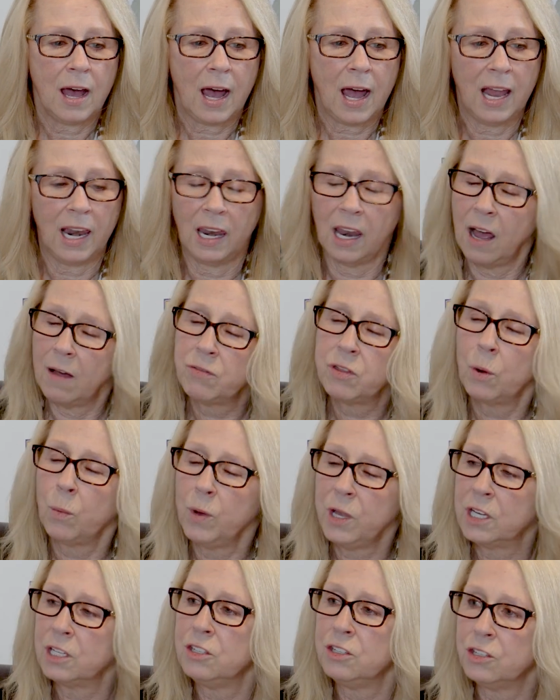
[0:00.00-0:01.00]
I love that
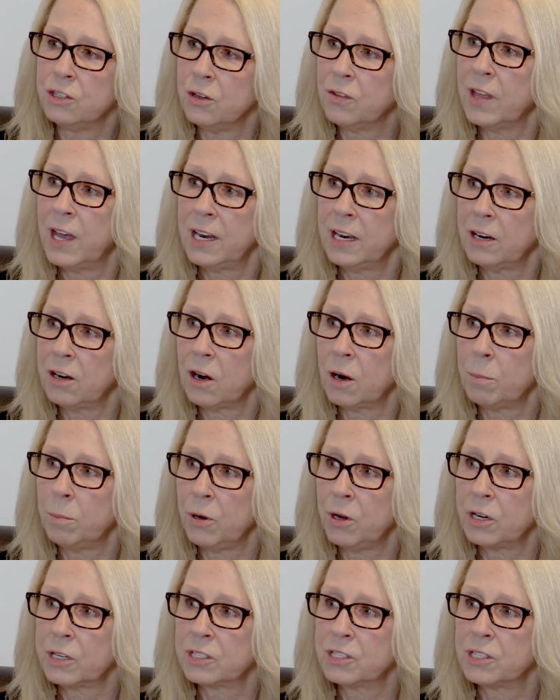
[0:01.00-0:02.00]
we can do that in our
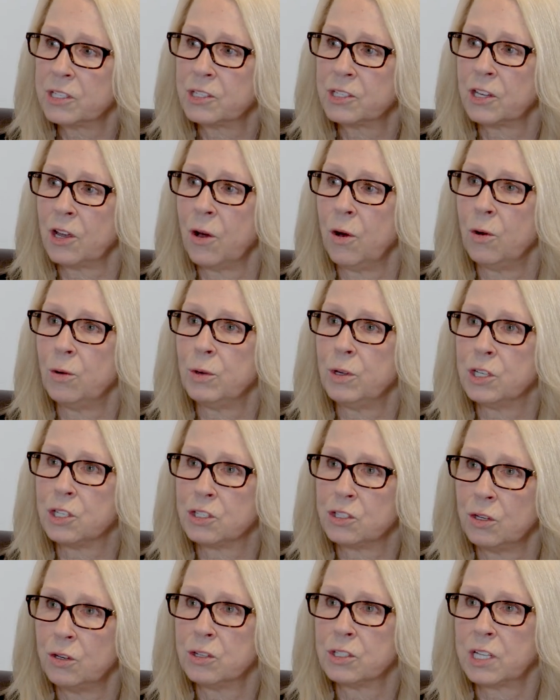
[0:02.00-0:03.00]
books. So
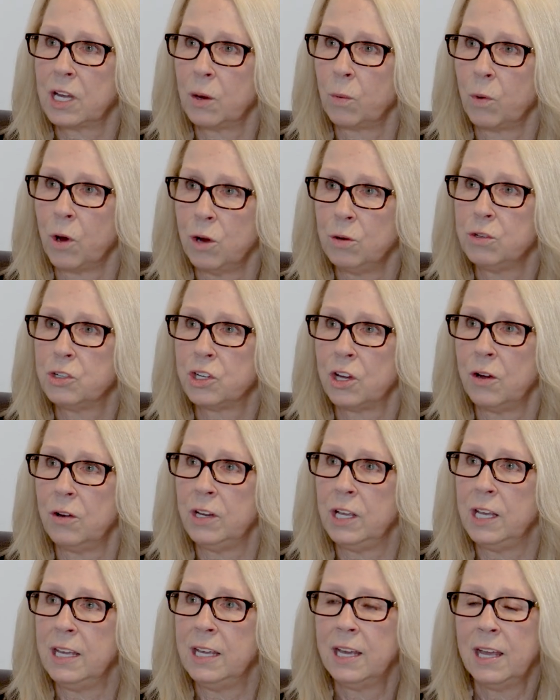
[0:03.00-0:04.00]
as soon as I wrote
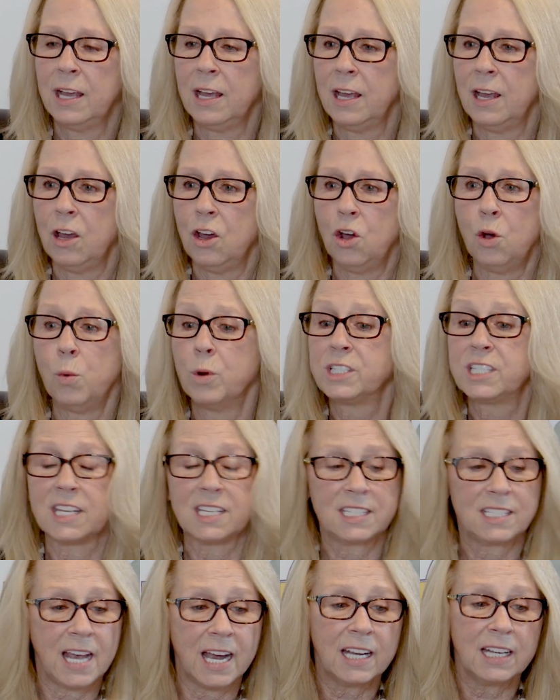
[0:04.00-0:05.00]
Jody, who was a
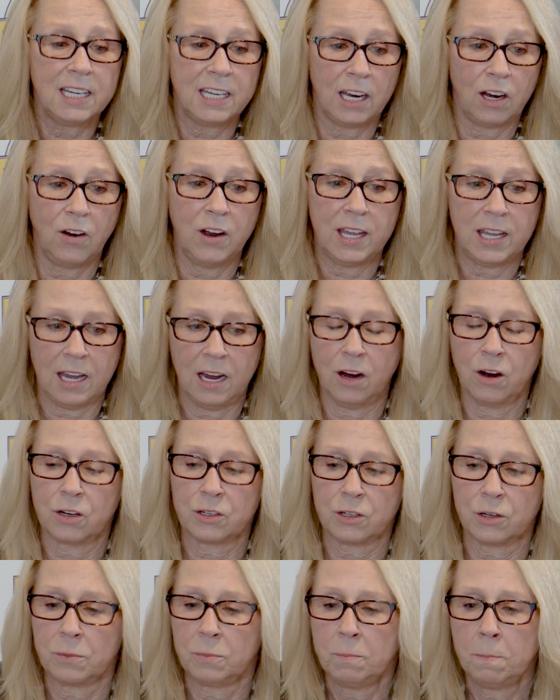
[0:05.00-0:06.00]
secondary
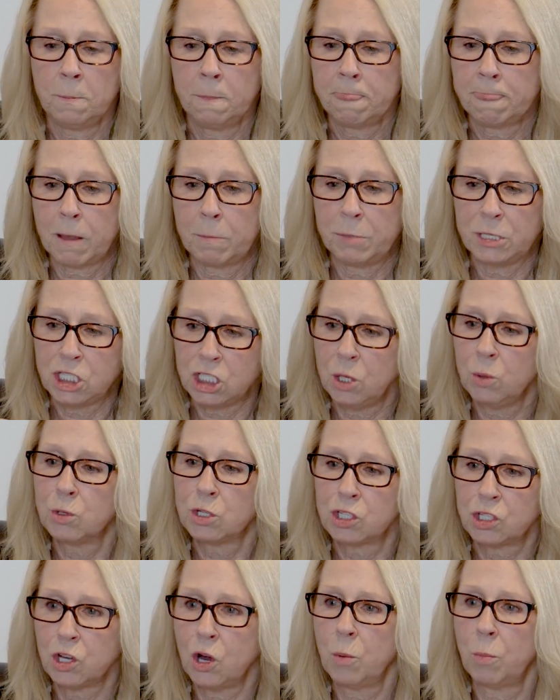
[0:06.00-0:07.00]
character, but she
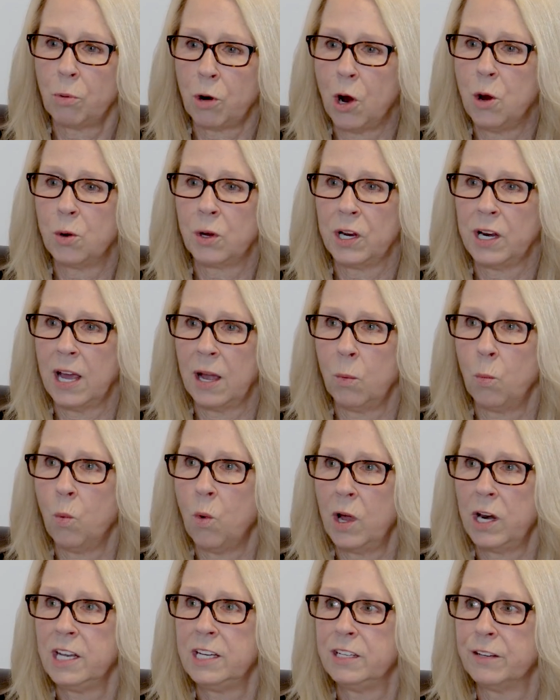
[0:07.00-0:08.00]
was so broken, I
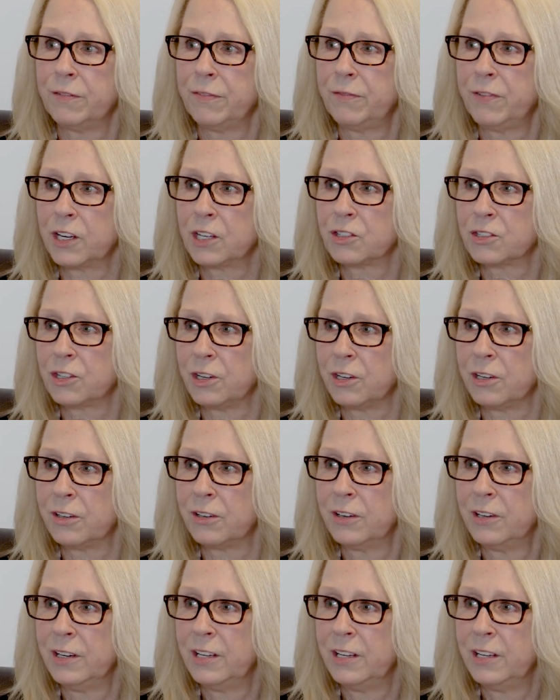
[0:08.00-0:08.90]
wanted to fix her,